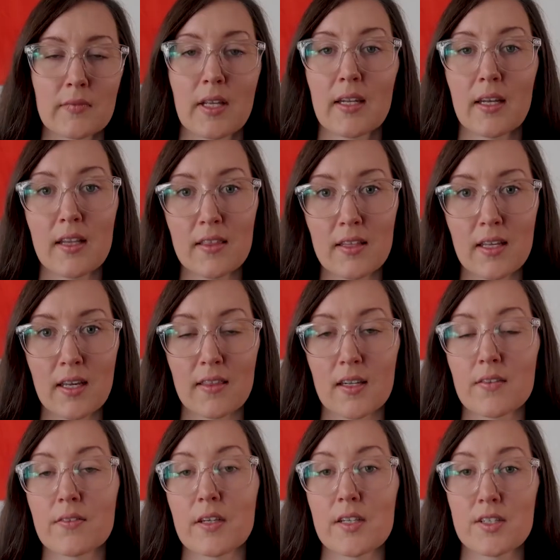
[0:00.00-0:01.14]
And I think that
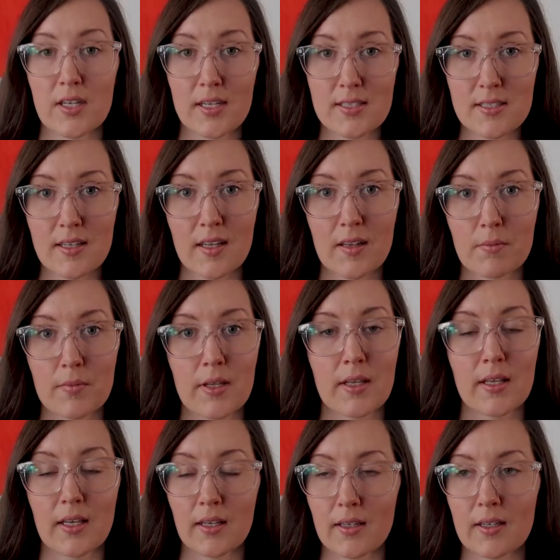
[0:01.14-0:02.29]
if I check to him,
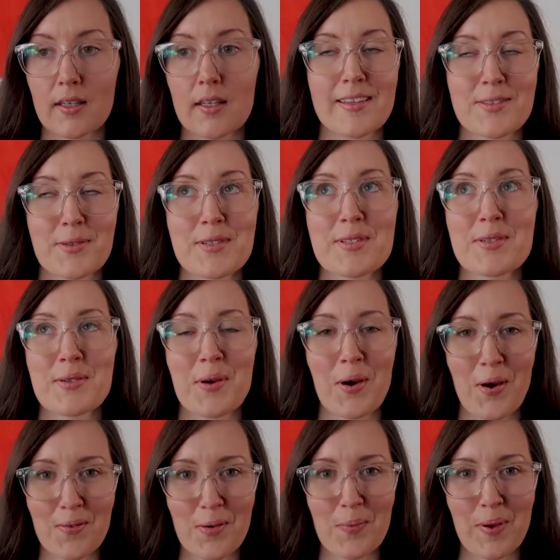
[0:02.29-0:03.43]
again, he's going to
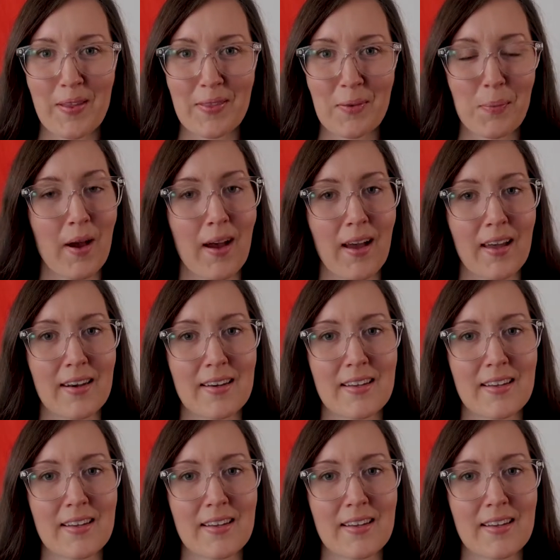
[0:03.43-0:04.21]
overbet the pot.